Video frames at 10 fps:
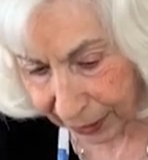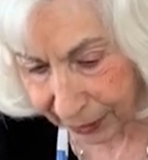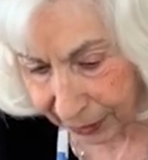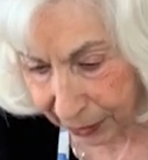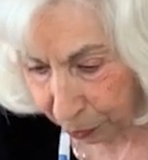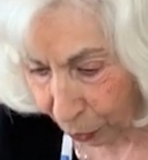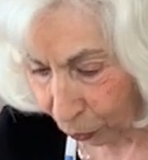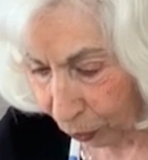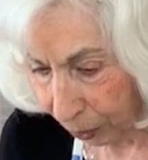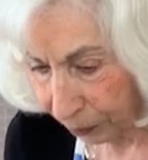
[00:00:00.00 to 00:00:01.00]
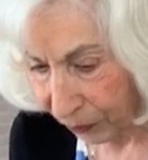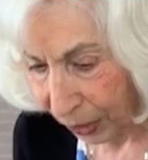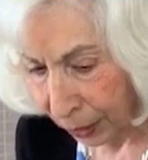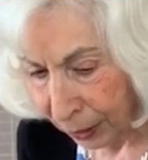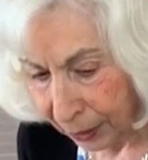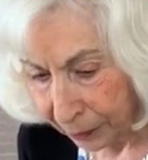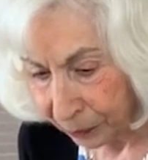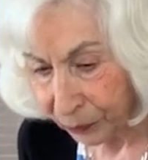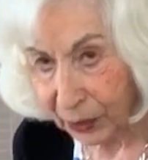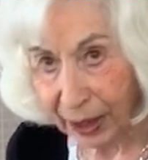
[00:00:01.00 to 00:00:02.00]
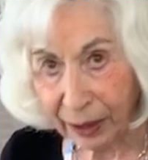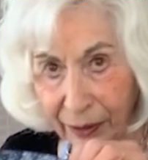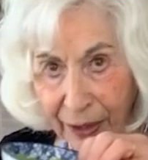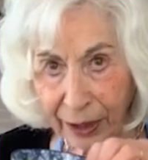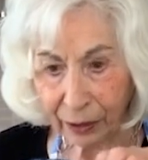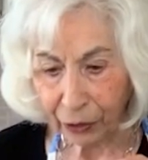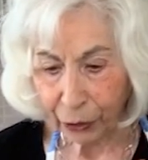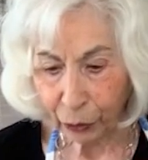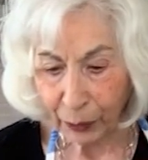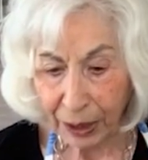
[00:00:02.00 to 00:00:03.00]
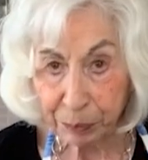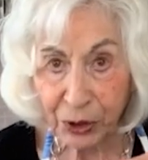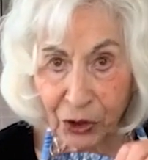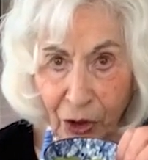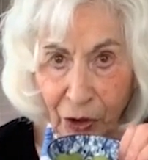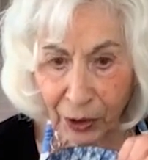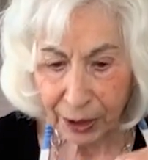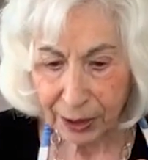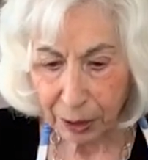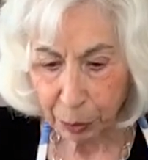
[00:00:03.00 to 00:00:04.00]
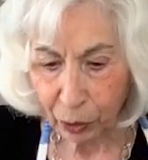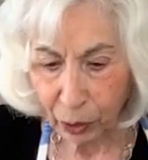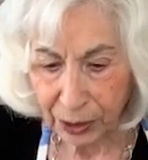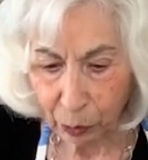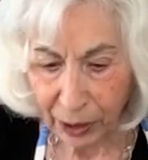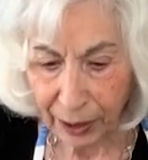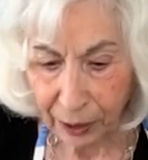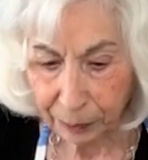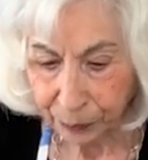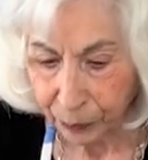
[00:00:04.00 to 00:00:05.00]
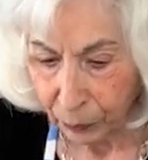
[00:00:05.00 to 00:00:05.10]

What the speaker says: into this bowl. And then the grapes are going into the bowl as well.